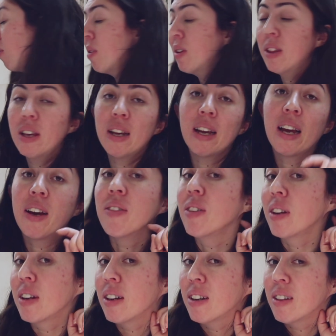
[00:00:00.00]
The only thing I
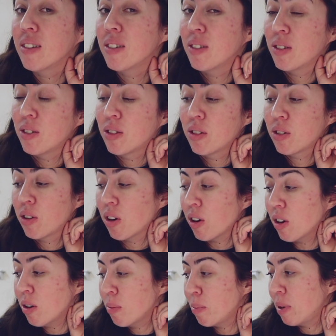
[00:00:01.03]
haven't cut is the
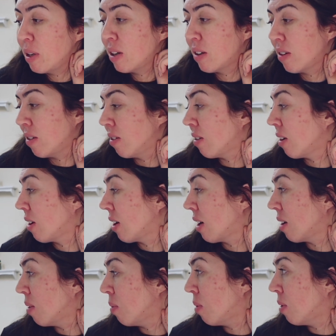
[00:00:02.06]
skirt because I
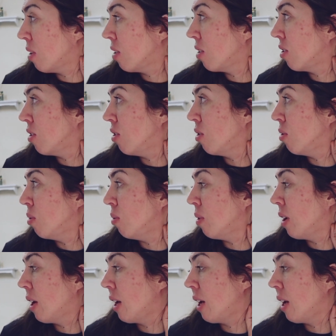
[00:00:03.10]
kind of wanted to do